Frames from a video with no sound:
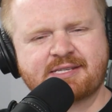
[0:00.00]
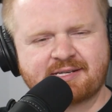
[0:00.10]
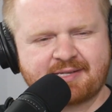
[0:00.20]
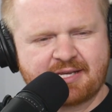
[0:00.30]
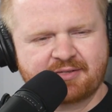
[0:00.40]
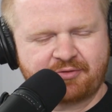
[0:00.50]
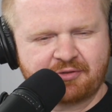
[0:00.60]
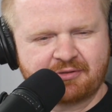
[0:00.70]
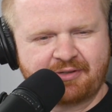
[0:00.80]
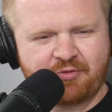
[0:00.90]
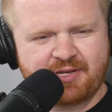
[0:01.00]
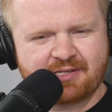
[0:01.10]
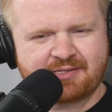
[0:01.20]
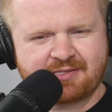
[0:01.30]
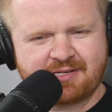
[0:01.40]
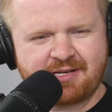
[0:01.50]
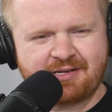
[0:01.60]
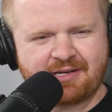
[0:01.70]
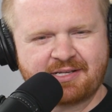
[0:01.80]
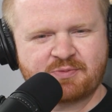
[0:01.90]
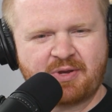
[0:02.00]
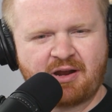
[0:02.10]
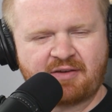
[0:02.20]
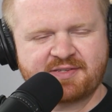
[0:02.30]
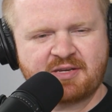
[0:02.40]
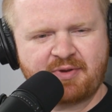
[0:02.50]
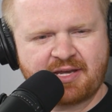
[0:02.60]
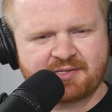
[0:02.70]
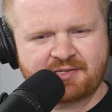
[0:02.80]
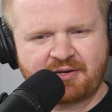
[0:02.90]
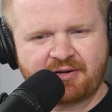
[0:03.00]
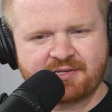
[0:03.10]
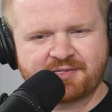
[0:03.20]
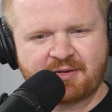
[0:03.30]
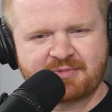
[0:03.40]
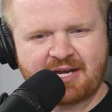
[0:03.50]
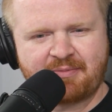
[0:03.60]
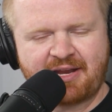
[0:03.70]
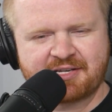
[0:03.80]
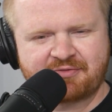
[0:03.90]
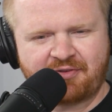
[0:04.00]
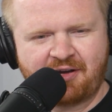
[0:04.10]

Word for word: is successful, if we could see a spin-off CBS series sometime next